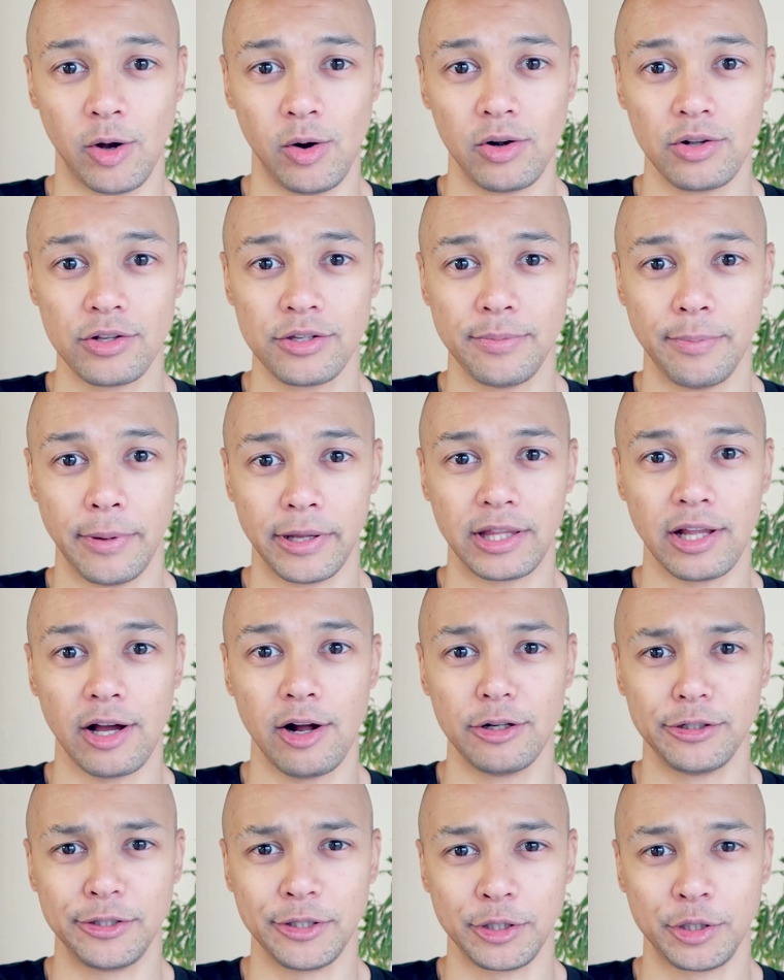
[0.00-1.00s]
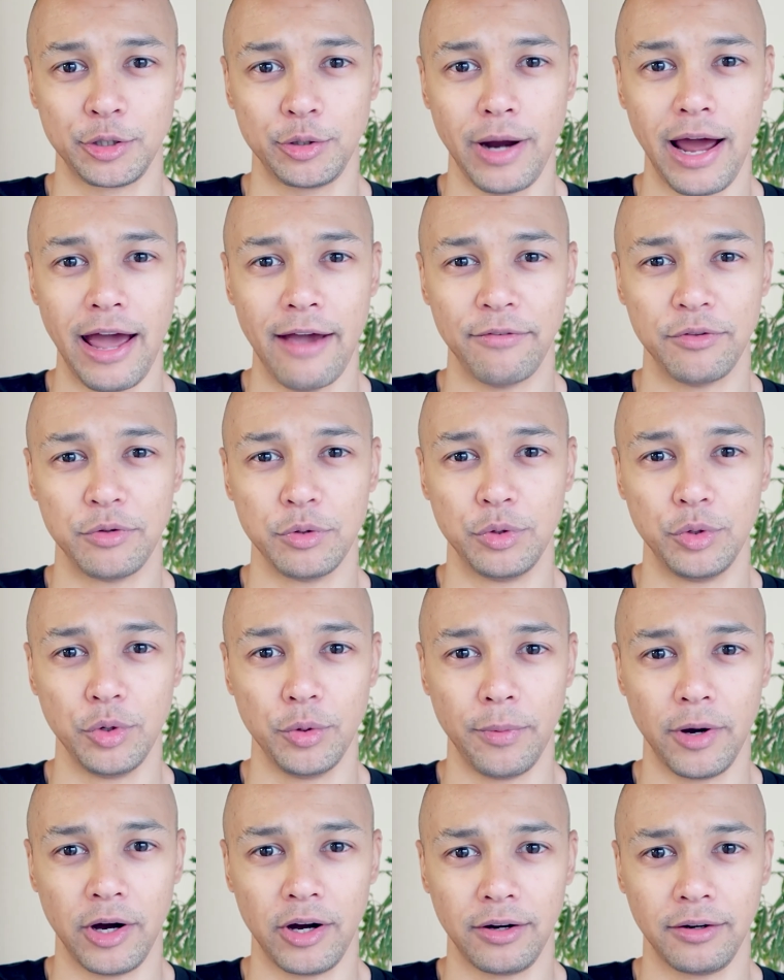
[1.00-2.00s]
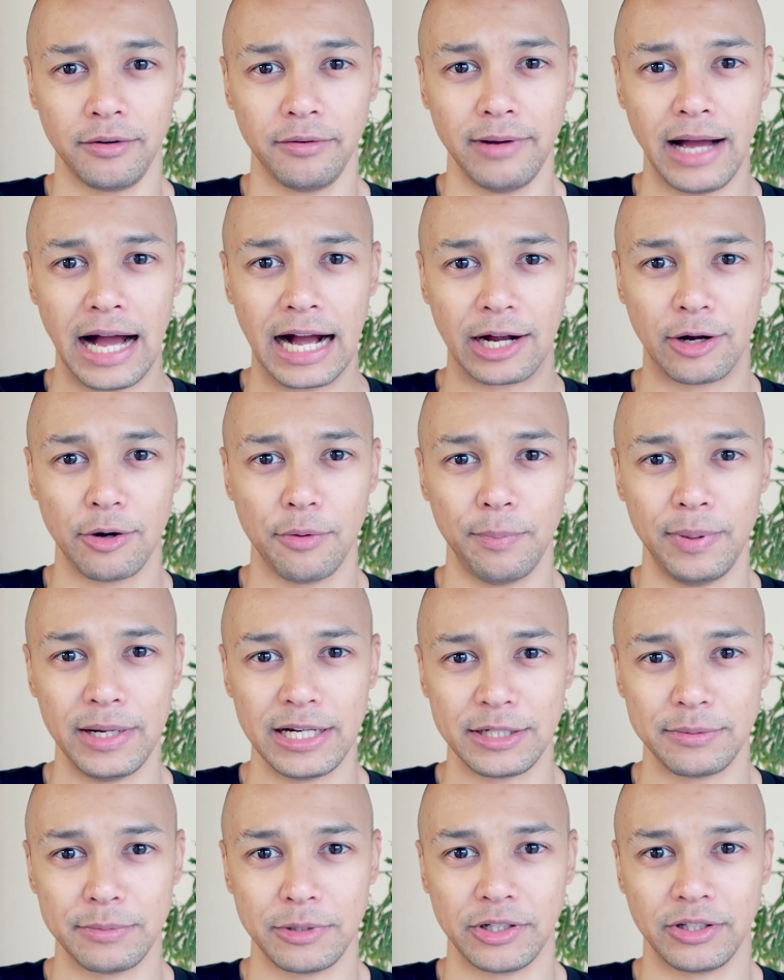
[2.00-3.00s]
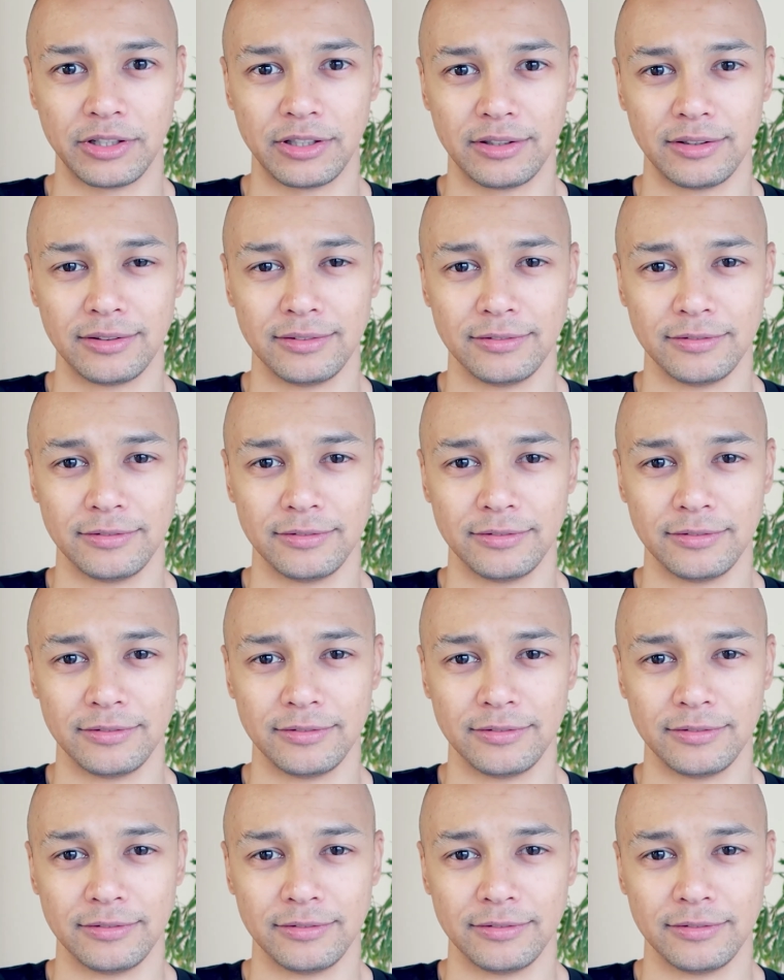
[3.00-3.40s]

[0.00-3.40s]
goals, but also strives to do more, accomplish more,